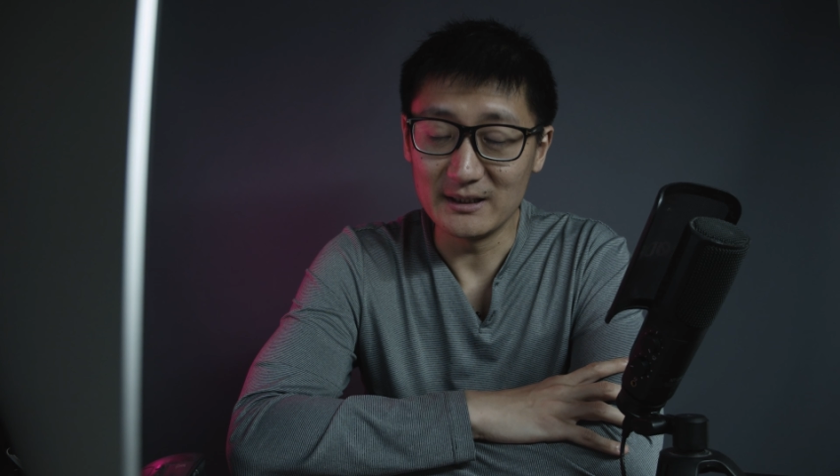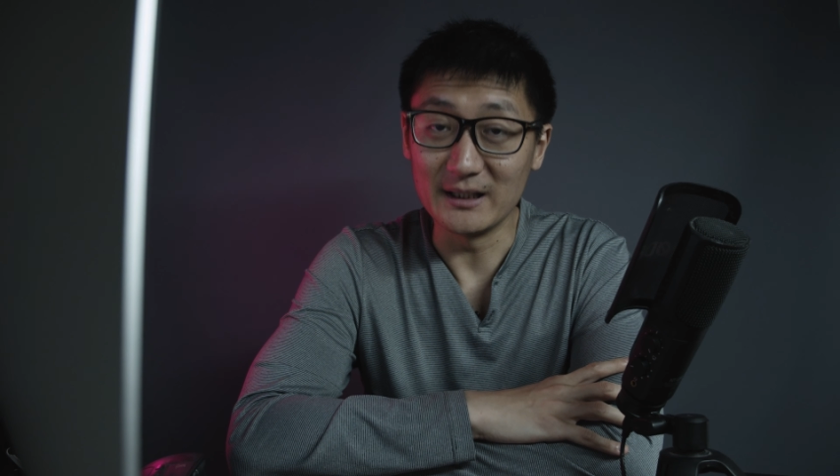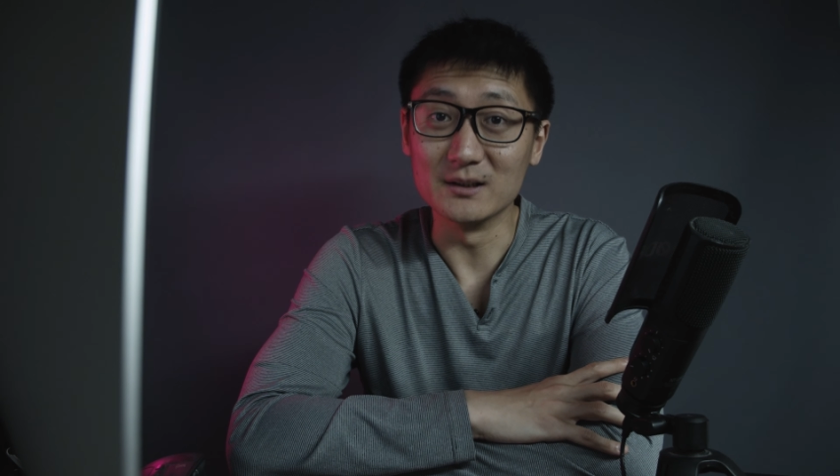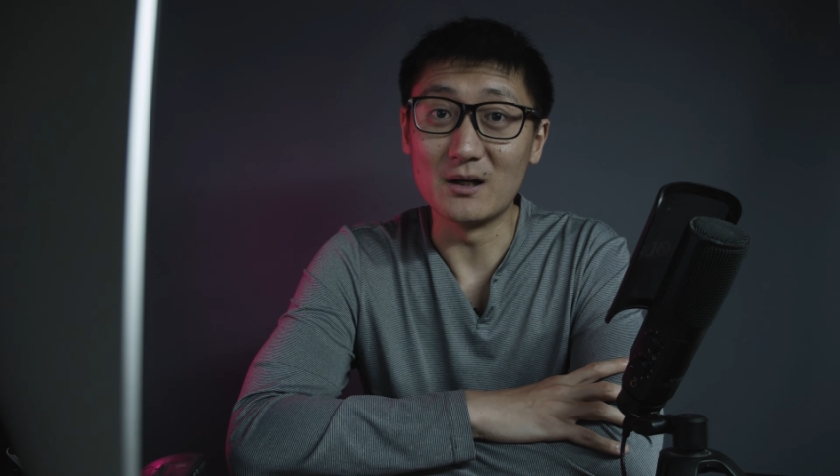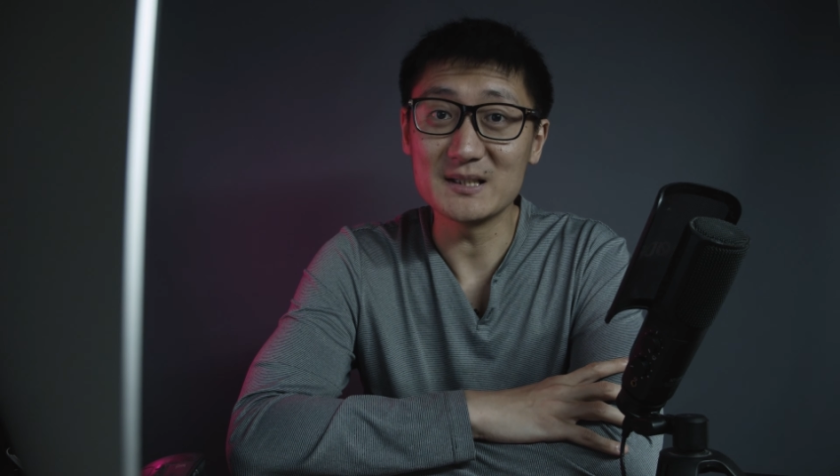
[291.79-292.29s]

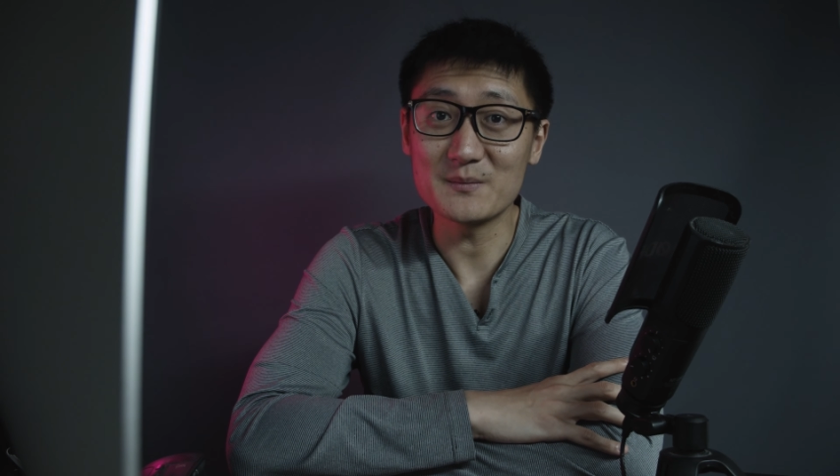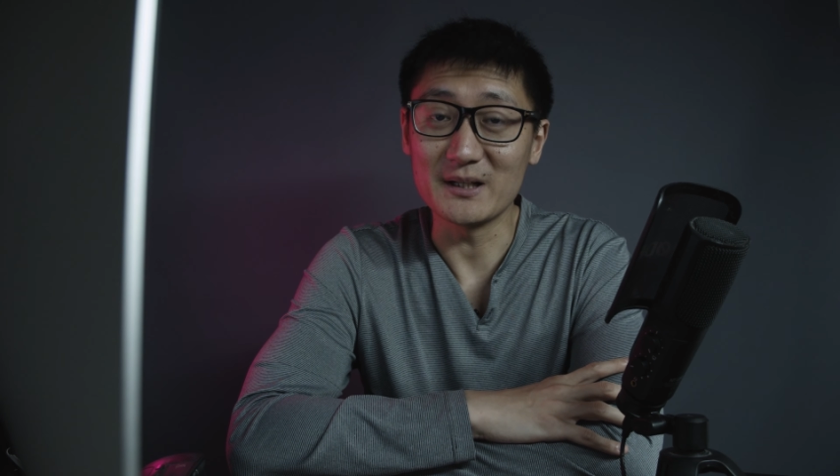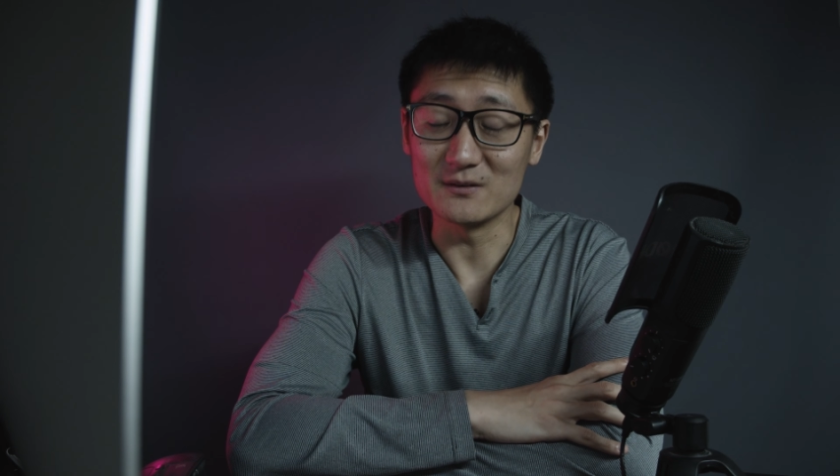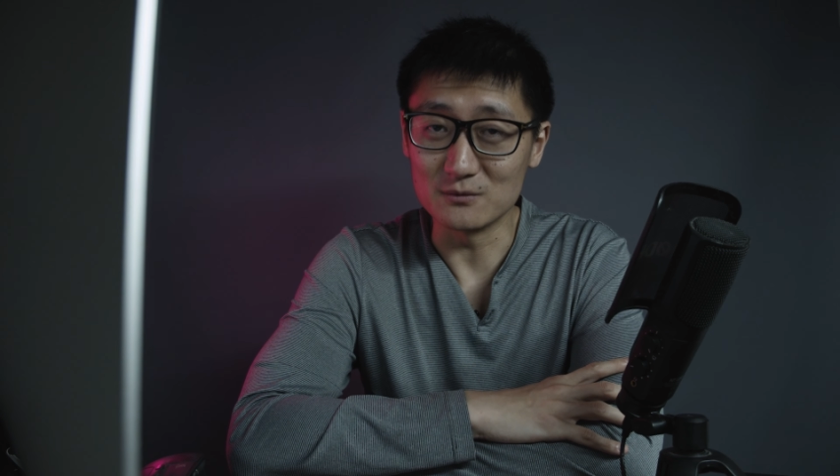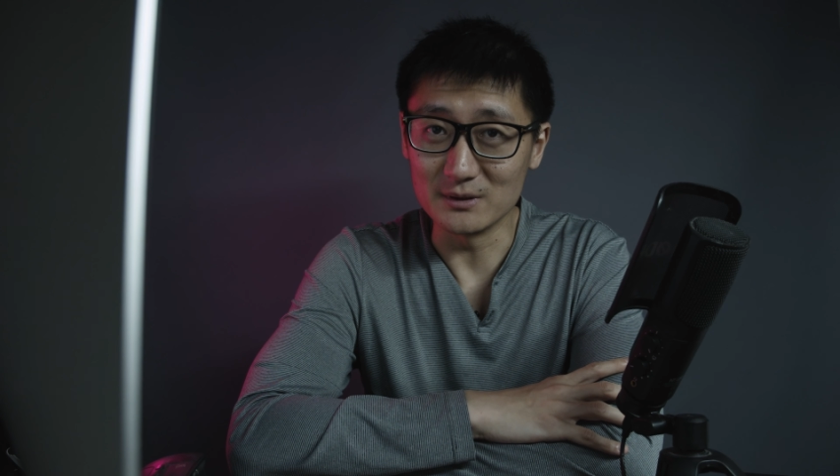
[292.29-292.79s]
and light
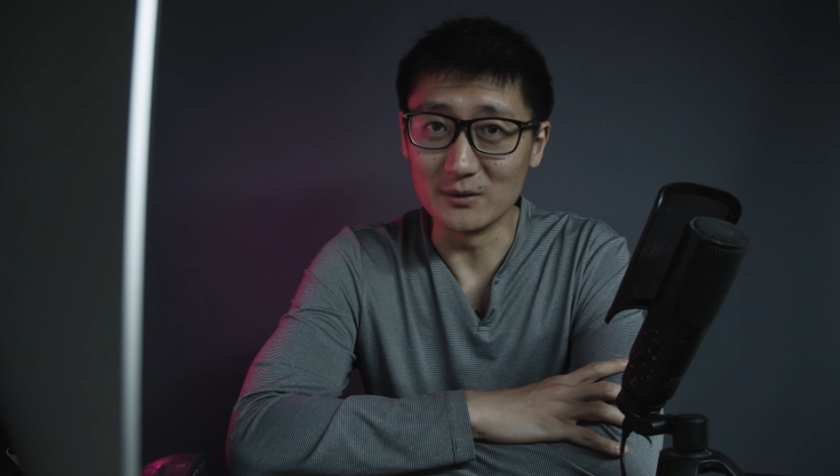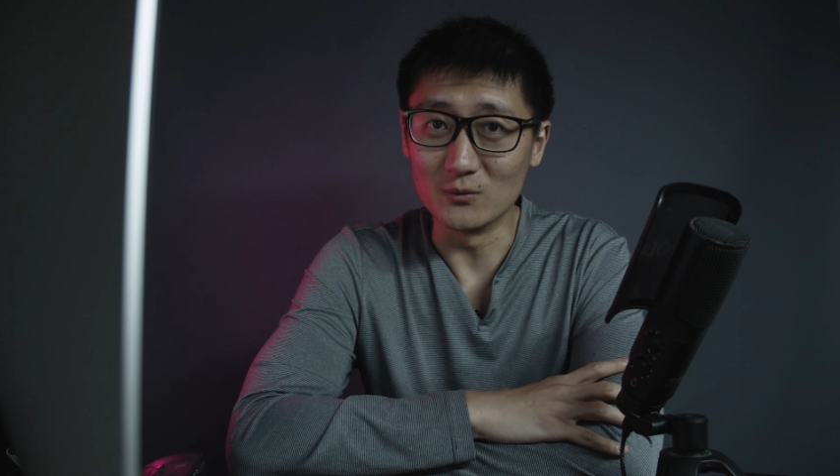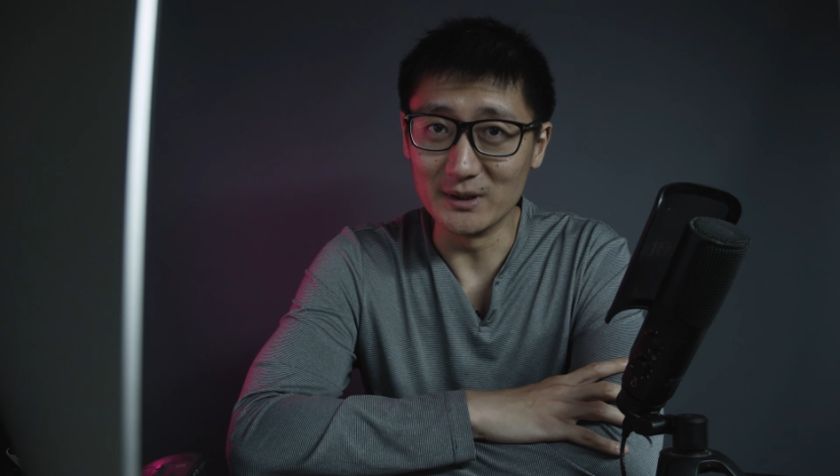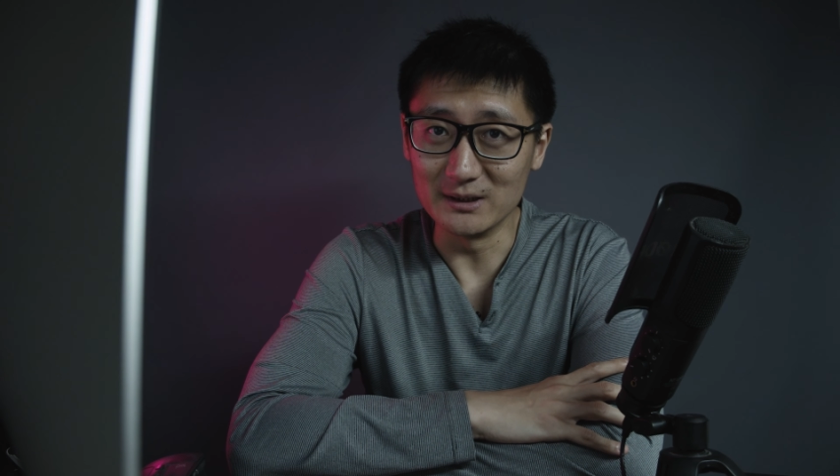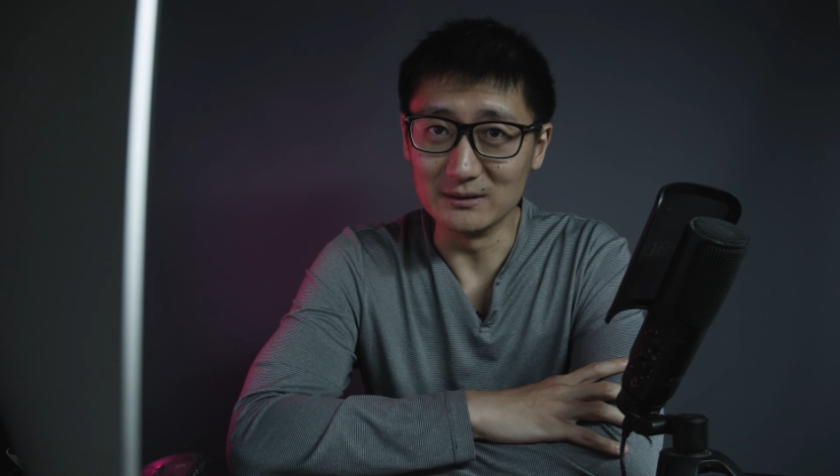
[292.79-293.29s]
paint really
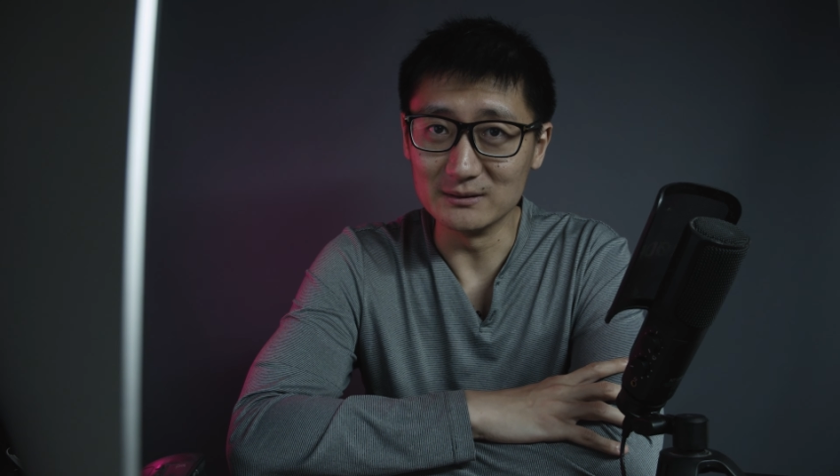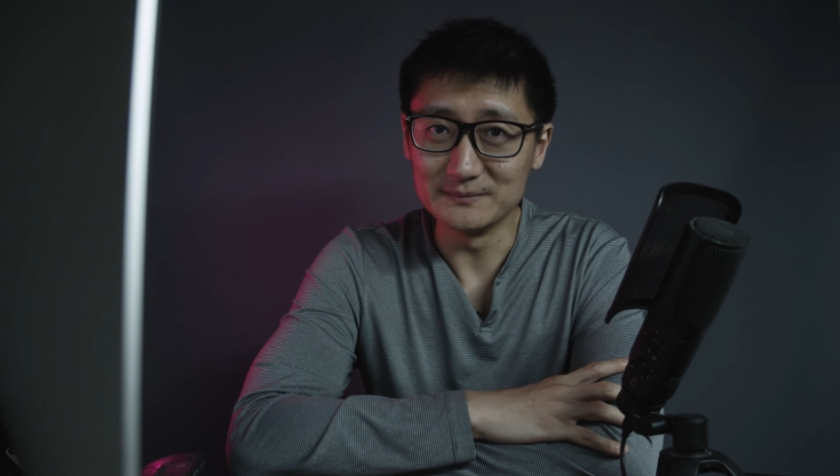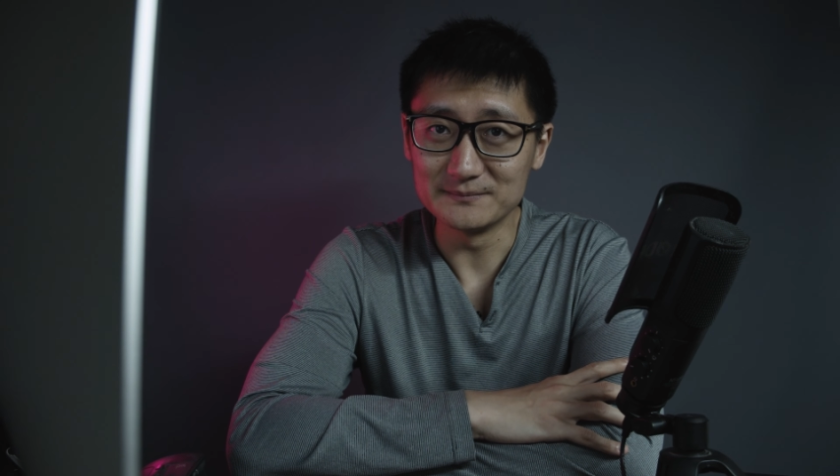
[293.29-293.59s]
well.